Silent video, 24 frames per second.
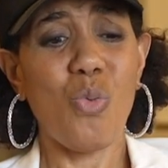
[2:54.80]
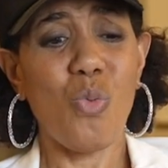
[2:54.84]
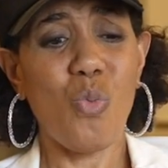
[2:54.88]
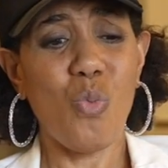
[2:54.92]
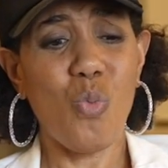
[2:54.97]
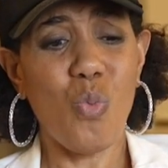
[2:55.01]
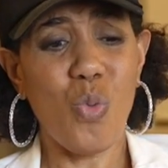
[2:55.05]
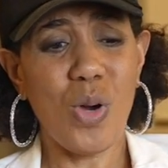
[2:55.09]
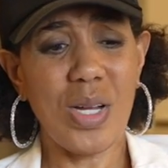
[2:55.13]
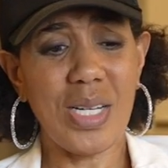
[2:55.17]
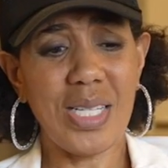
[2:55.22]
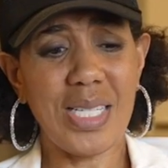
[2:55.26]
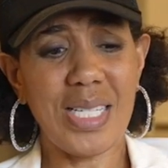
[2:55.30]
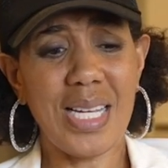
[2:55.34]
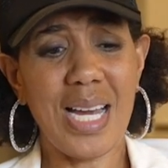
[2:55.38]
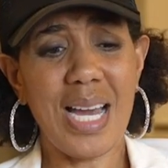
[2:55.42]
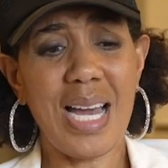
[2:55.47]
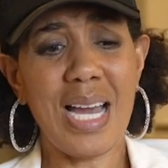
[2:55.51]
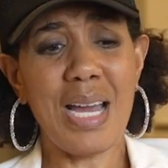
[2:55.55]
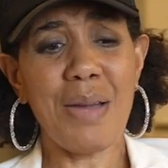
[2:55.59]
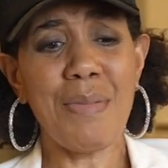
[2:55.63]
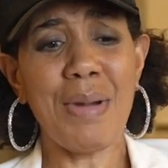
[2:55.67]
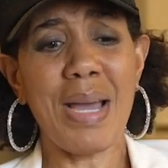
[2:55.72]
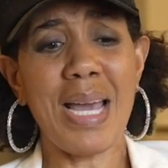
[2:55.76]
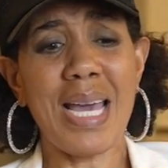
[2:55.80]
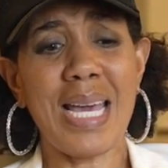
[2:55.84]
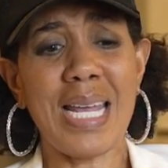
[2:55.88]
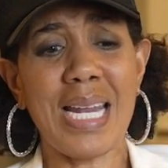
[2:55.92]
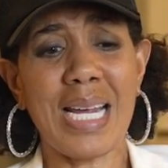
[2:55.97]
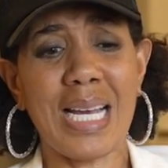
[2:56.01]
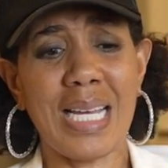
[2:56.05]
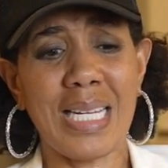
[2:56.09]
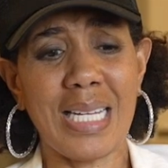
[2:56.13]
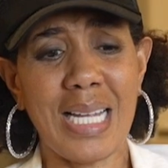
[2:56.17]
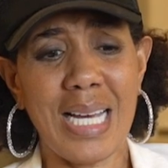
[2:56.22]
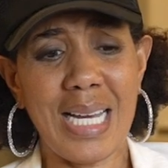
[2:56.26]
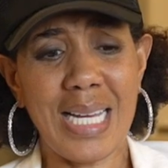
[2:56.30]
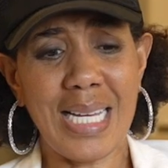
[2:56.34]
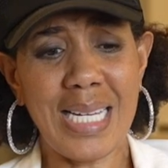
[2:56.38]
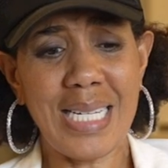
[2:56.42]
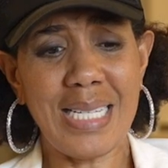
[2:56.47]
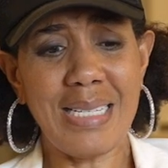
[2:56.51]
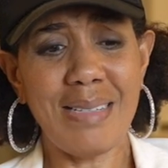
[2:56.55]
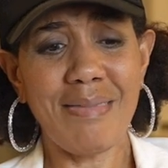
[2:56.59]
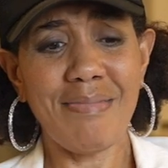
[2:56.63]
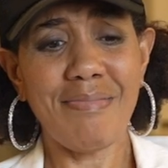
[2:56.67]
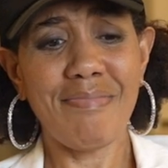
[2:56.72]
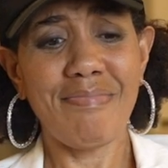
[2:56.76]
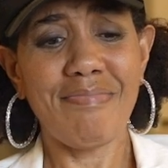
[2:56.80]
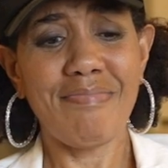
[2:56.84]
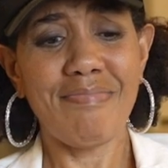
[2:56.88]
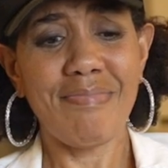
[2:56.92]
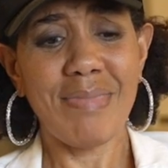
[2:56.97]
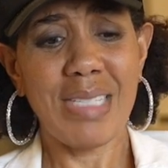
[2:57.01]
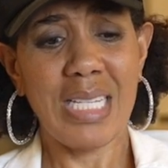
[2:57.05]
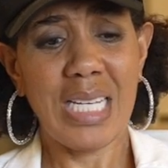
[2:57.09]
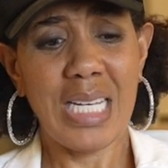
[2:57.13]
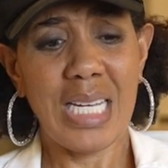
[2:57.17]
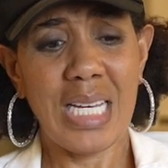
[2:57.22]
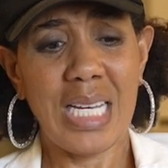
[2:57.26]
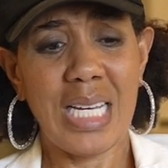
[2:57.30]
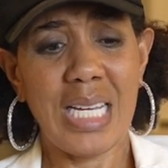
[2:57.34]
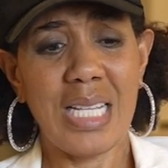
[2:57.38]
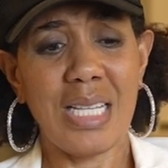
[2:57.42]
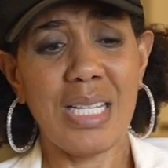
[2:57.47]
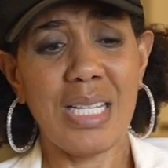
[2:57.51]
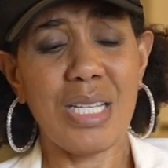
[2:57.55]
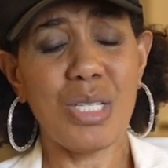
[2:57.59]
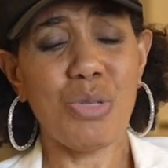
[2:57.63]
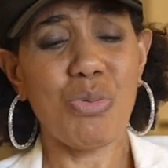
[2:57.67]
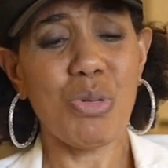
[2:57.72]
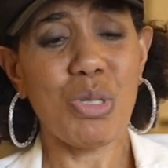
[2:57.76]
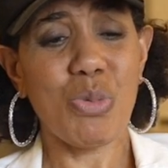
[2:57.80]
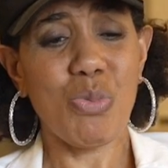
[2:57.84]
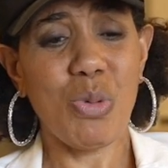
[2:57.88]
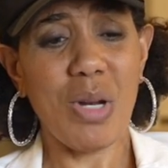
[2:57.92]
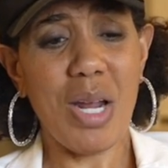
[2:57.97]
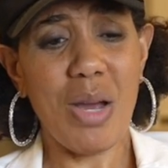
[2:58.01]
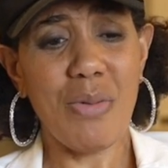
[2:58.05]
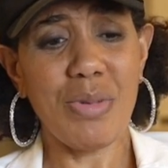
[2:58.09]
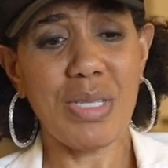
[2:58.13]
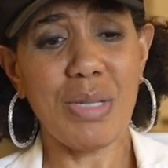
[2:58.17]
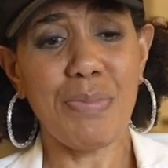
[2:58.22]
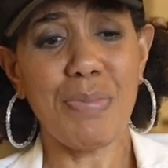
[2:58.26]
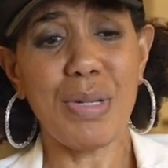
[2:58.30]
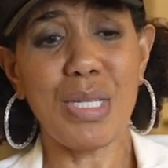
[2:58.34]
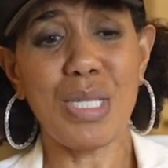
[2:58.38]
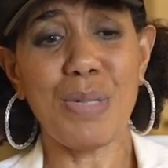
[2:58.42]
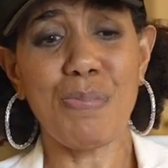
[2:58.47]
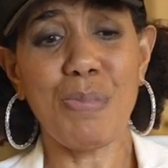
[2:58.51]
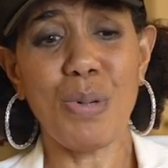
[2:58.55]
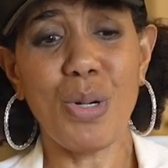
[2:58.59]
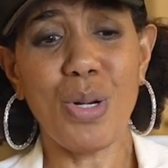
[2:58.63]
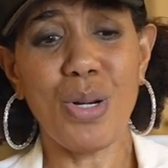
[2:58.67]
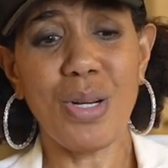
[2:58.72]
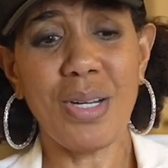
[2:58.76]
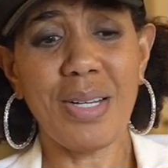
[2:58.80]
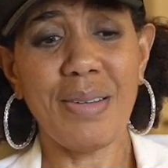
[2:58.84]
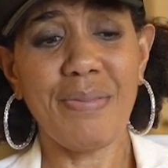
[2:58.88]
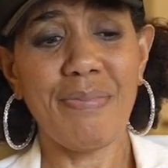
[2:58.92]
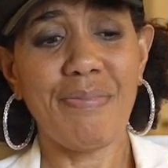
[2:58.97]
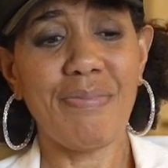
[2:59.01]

One time I had a client, this was when I was in Pittsburgh,